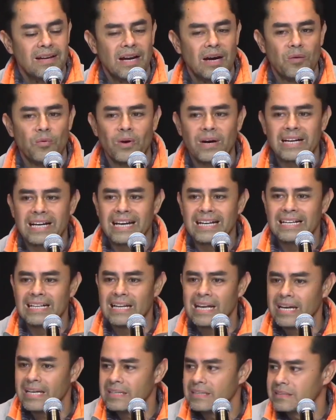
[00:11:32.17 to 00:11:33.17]
What kind of
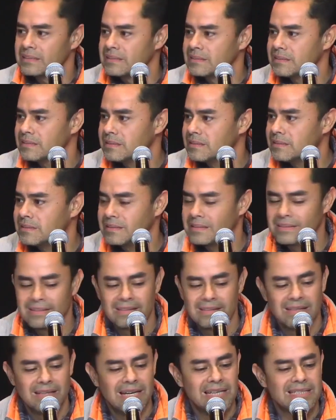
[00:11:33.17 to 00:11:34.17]
light?
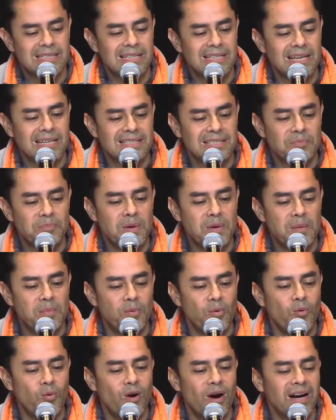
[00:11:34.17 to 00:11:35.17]
It says, the
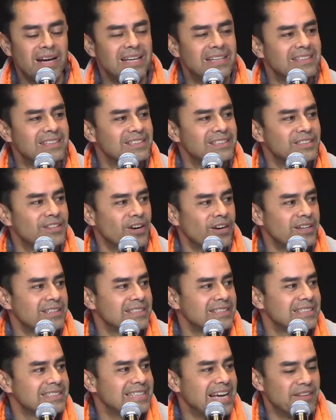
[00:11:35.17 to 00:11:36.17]
people walking in
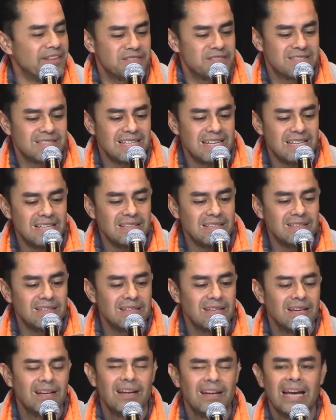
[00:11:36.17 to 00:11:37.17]
darkness have
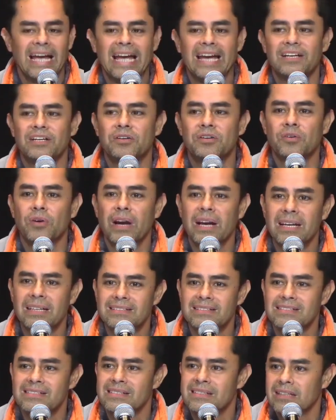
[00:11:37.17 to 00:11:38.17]
seen a
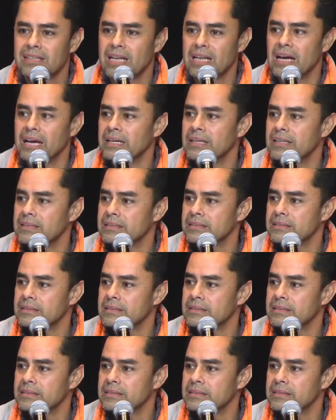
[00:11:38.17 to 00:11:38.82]
great light.